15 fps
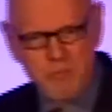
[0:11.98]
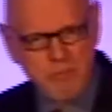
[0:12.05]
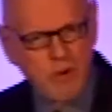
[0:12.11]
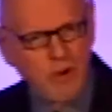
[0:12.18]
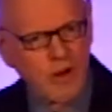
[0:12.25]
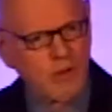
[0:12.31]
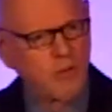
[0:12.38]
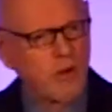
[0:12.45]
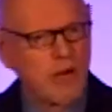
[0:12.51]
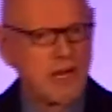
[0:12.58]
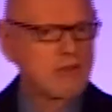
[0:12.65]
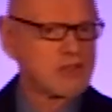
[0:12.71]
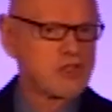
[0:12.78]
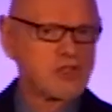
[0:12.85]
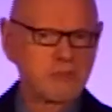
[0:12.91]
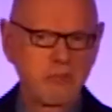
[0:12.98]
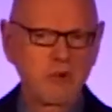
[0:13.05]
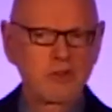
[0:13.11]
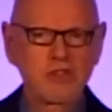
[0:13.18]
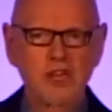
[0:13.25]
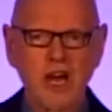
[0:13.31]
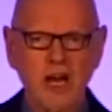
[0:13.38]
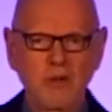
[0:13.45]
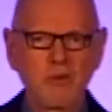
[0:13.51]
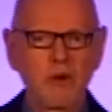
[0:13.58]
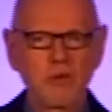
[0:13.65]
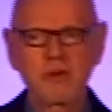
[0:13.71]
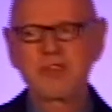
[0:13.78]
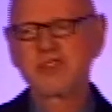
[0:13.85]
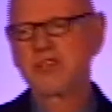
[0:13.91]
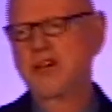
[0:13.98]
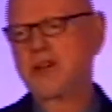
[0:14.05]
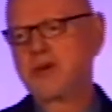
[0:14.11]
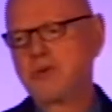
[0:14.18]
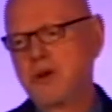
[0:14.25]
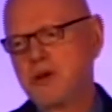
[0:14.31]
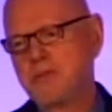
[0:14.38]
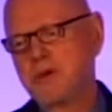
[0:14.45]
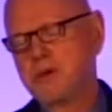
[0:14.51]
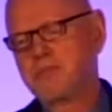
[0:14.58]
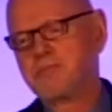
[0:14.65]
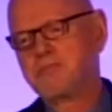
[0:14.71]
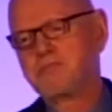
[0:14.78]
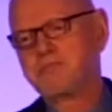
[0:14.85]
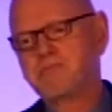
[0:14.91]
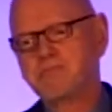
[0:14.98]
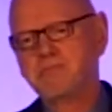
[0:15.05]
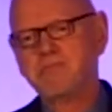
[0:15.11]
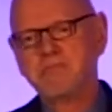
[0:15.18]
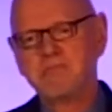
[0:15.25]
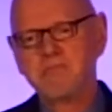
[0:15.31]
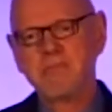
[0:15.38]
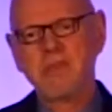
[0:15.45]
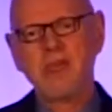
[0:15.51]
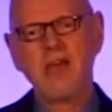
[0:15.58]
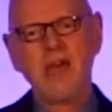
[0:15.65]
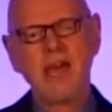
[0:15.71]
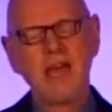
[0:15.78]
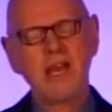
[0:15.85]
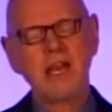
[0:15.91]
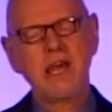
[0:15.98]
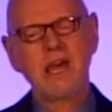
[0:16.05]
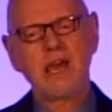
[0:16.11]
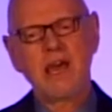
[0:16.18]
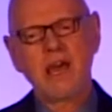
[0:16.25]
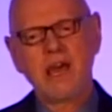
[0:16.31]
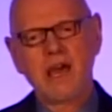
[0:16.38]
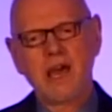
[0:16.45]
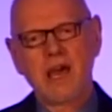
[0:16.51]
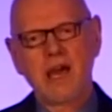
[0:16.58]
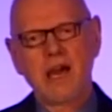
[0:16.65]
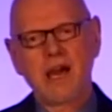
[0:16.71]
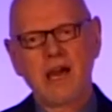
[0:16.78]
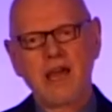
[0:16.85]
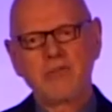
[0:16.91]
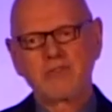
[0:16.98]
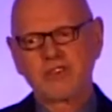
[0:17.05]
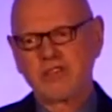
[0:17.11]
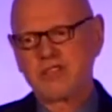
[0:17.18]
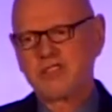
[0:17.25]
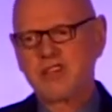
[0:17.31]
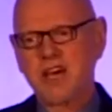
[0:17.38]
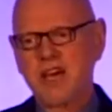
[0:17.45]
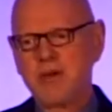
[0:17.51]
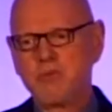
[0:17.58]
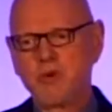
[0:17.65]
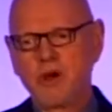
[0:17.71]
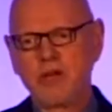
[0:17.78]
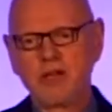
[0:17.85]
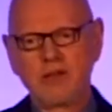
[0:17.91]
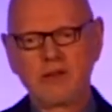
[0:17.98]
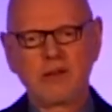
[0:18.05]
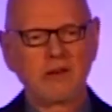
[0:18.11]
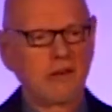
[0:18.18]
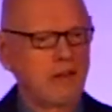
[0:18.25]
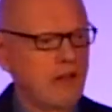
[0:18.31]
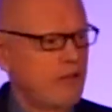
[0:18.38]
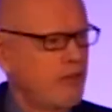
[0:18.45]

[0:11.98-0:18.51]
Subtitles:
one point when I was a small child, we were in Saudi Arabia. And it was at a time when